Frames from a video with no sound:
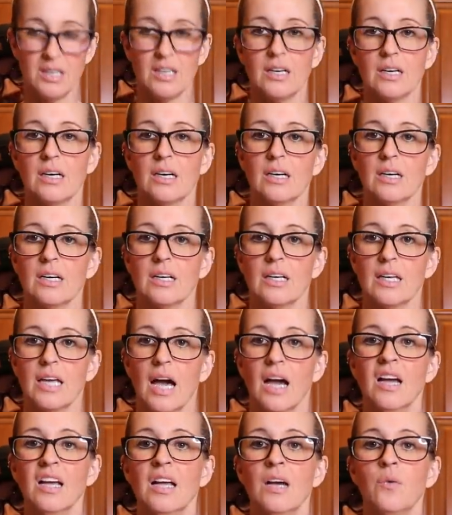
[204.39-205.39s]
Oh,
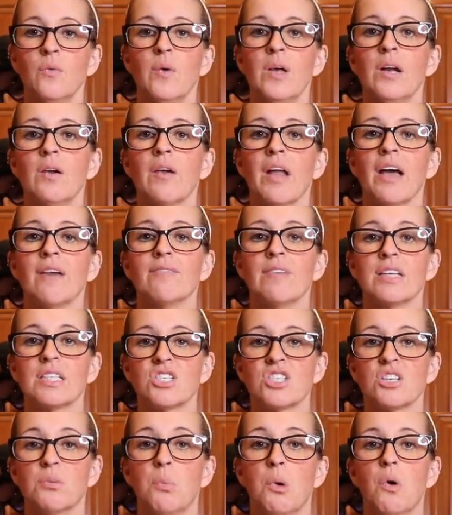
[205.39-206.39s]
yeah, we don't have
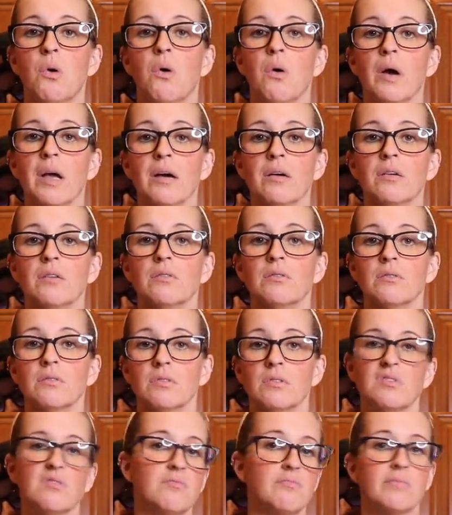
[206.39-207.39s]
vegetable oil
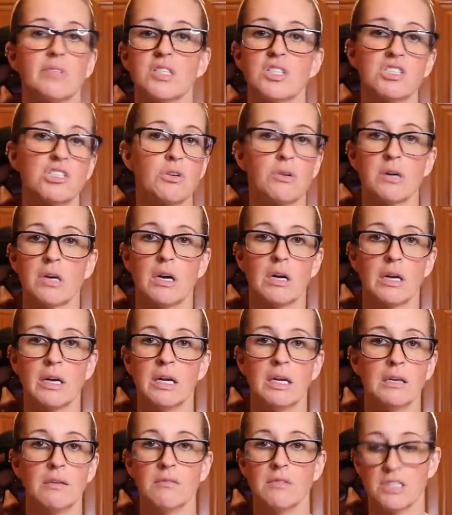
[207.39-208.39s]
short on
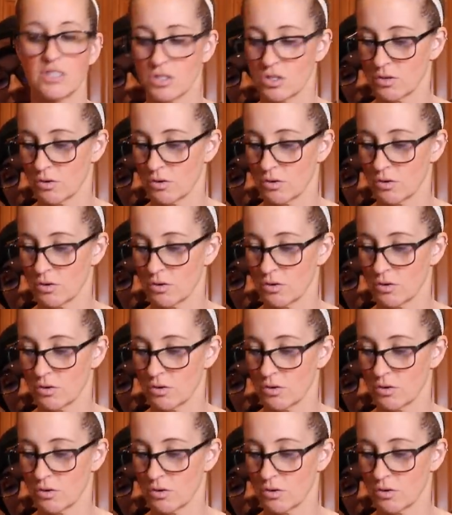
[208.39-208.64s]
it in the